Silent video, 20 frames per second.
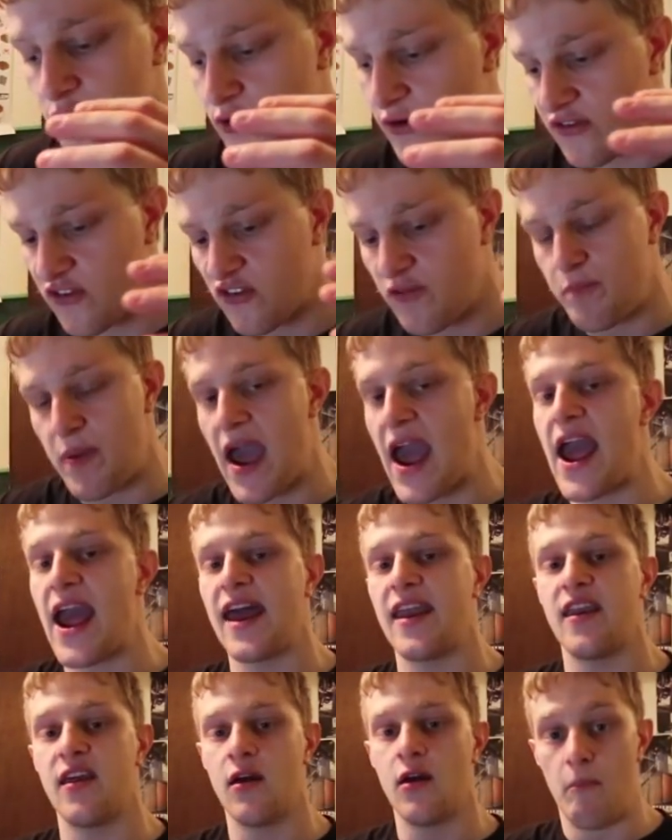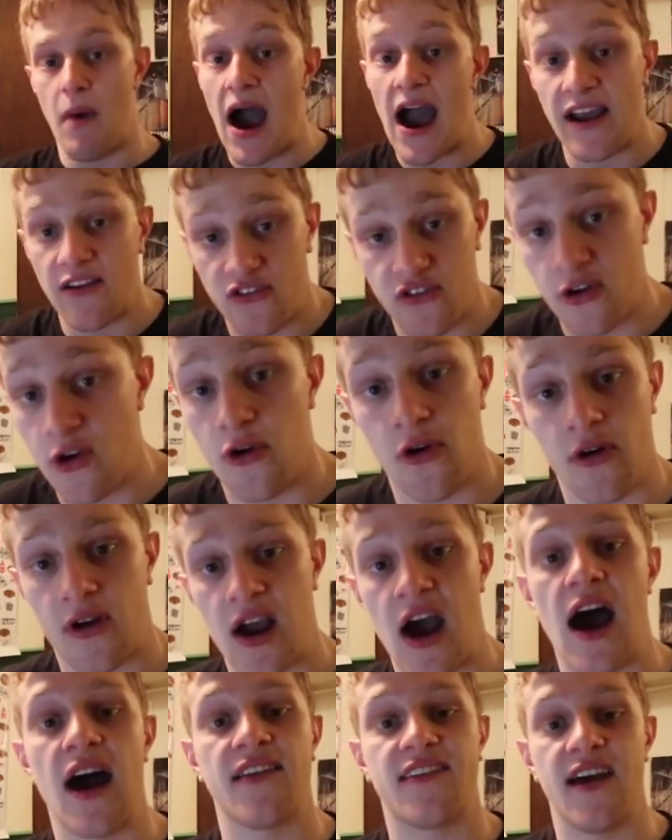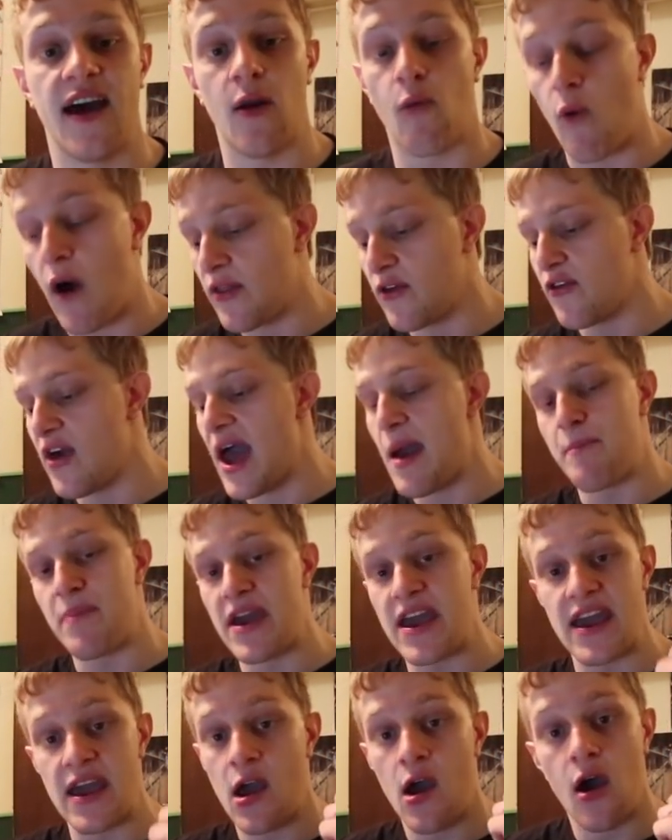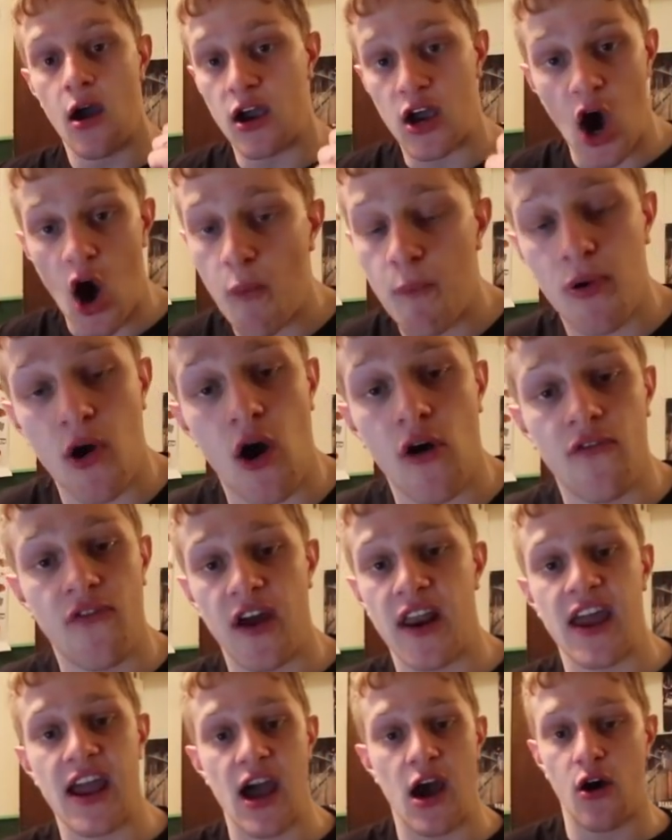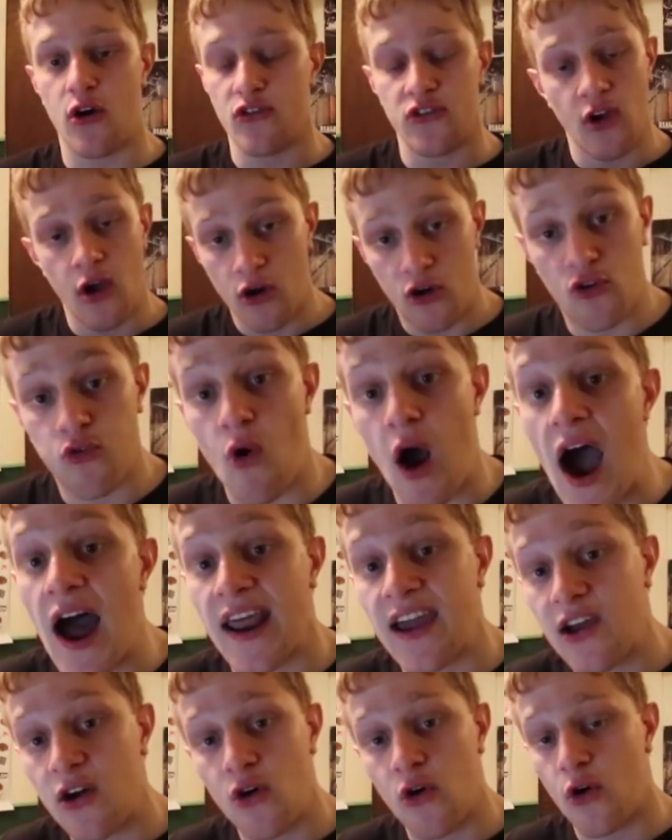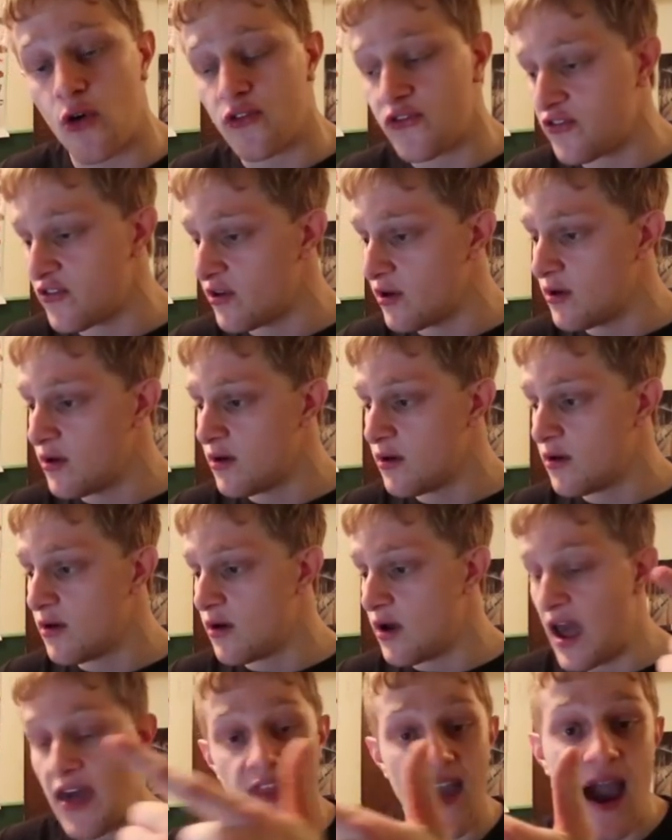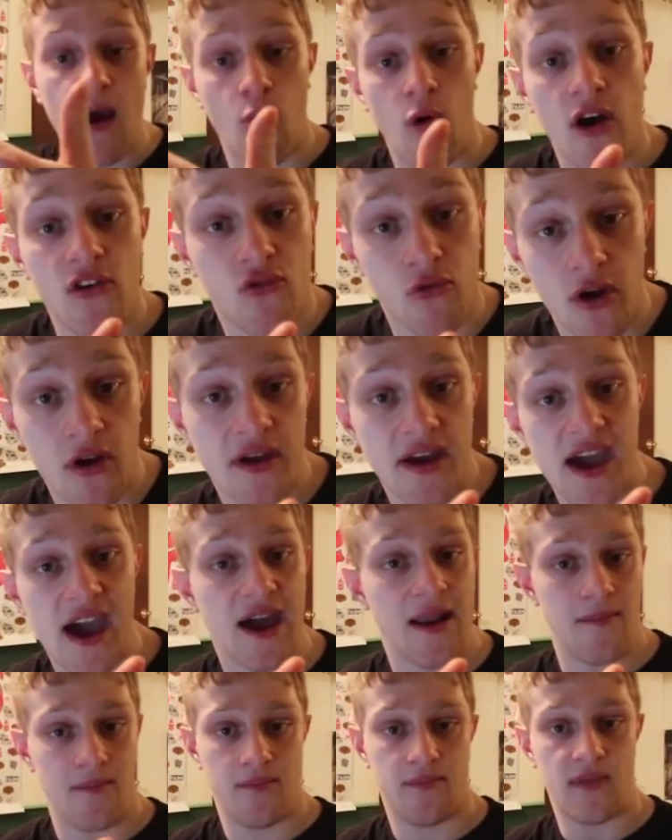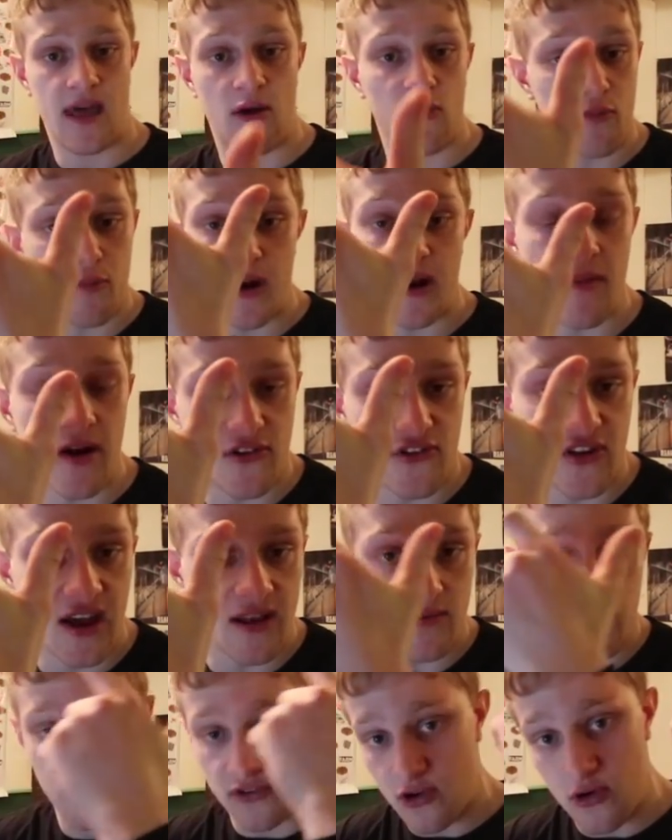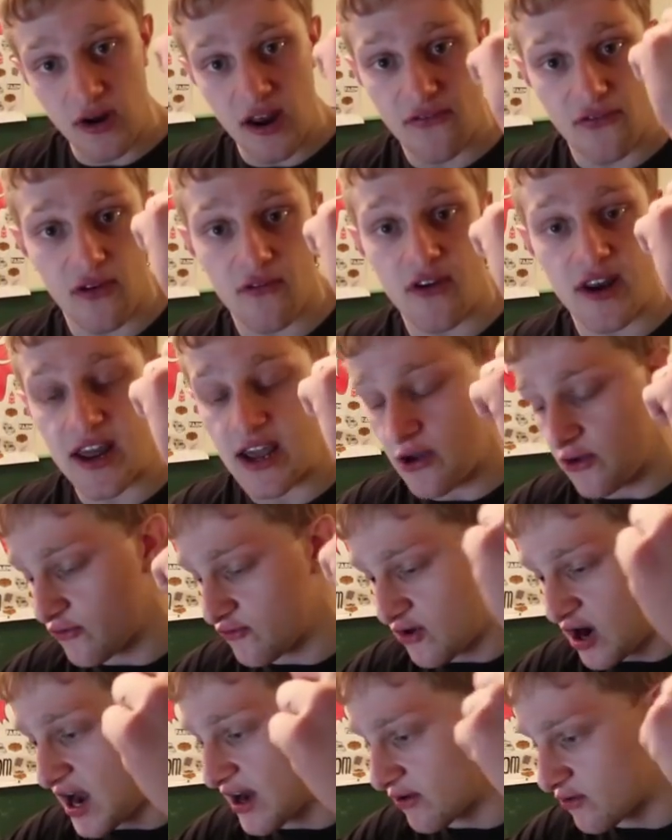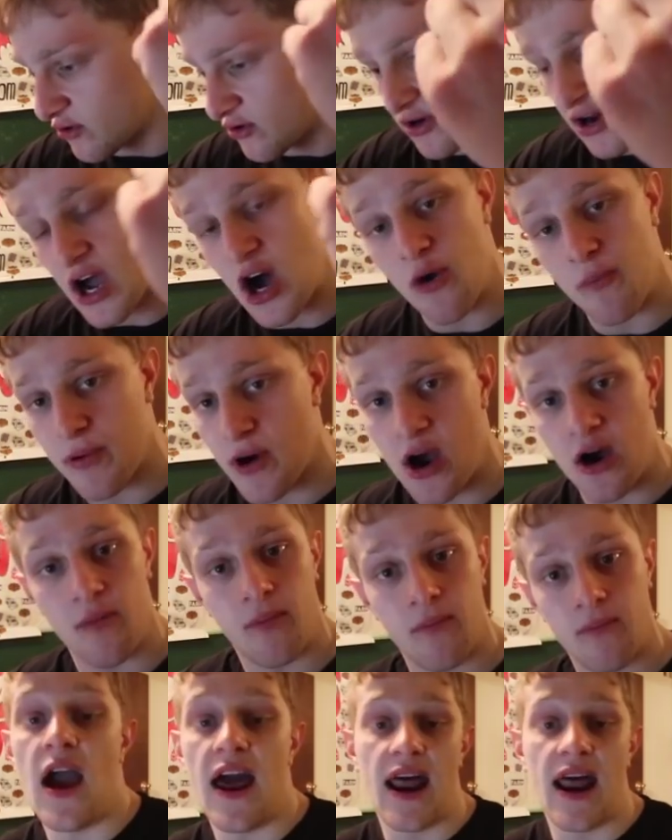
to expand my scooter content, whether that be GoPro videos, chronicles, and that was really it. That was pretty much it. Two different videos, Chronicle or GoPro.